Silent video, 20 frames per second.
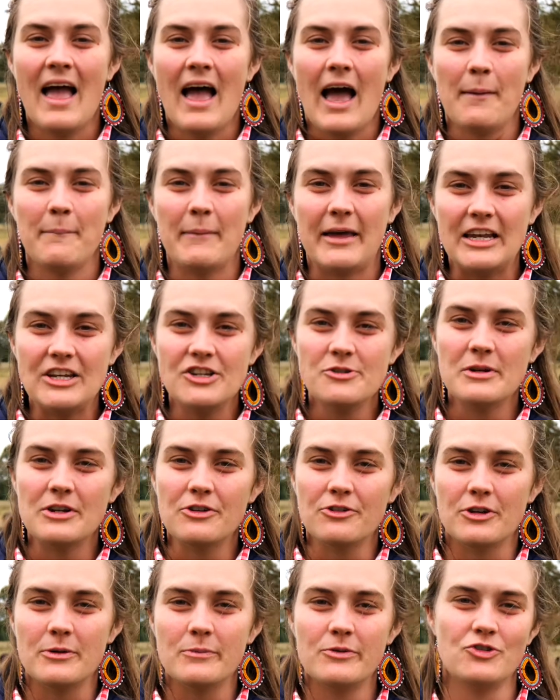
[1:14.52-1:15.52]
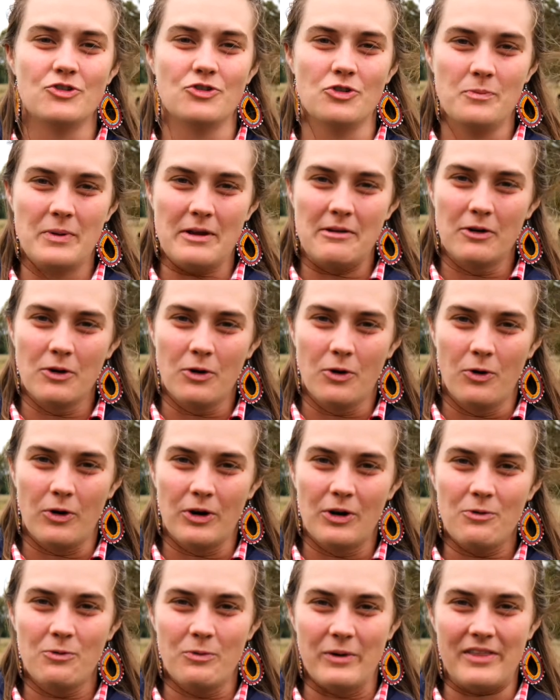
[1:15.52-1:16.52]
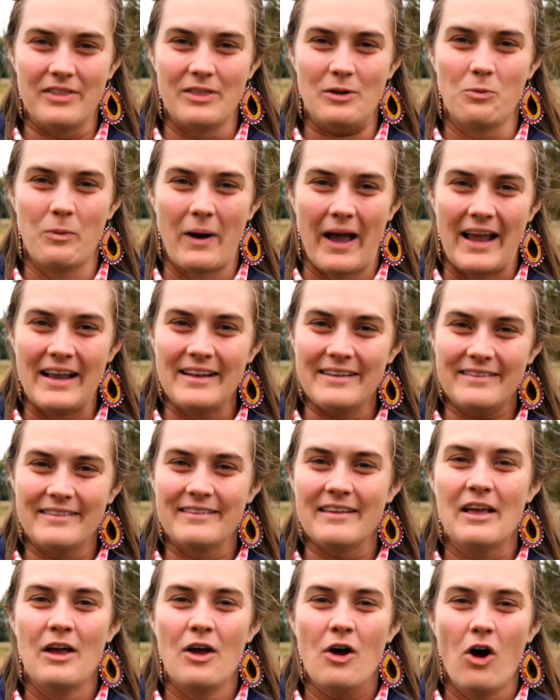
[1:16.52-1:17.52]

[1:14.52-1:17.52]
A management group should be recorded with the weights